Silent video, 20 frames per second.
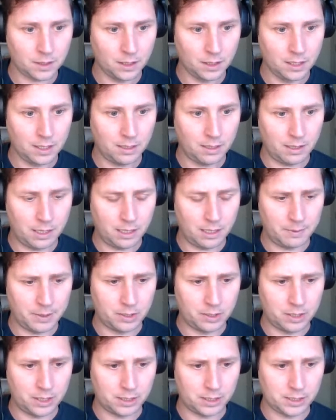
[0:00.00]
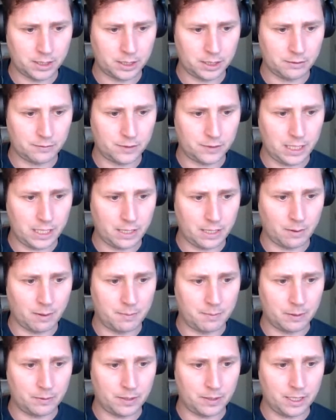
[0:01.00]
But you can sort of see that we're
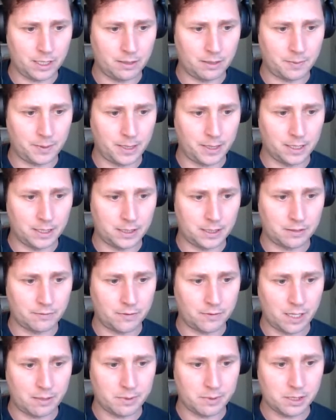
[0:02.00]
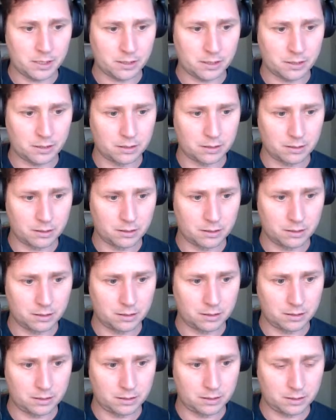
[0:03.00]
building up a list of neighbors,
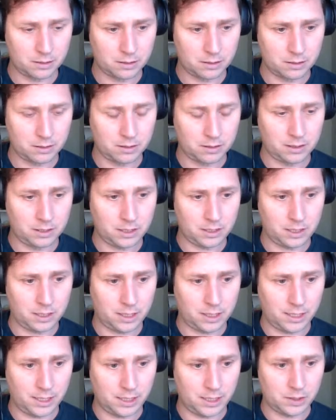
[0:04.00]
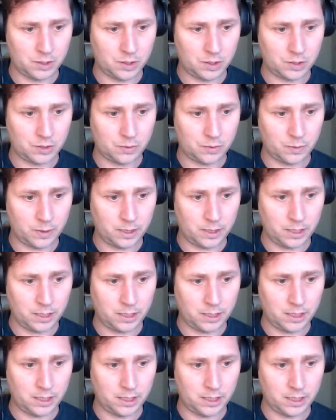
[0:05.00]
and
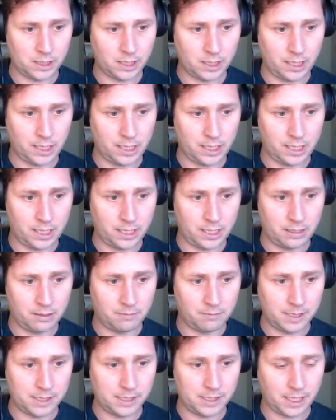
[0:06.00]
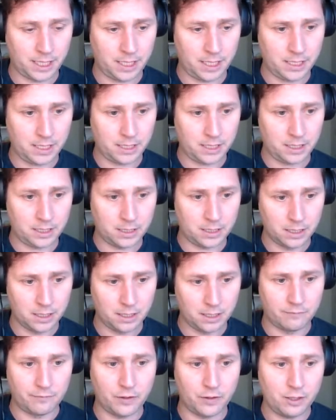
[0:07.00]
we are maintaining
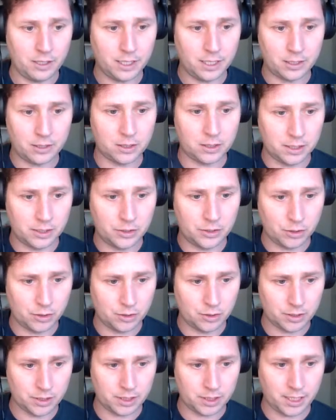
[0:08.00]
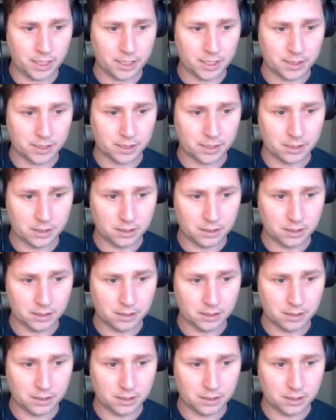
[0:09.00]
very little internal state.